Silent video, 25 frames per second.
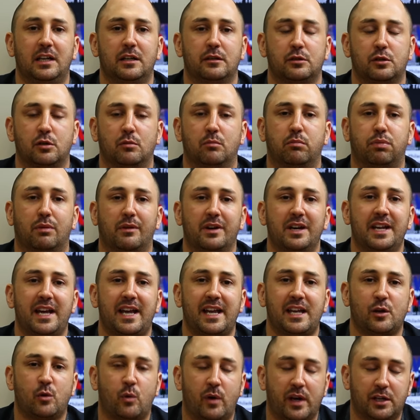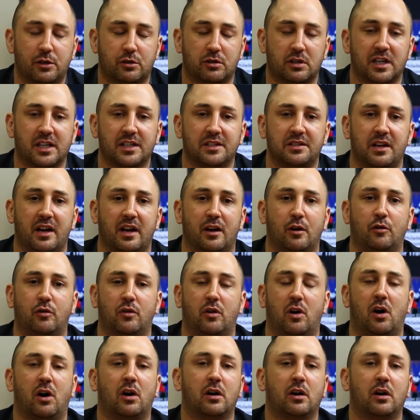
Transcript: So bring a quick drying towel.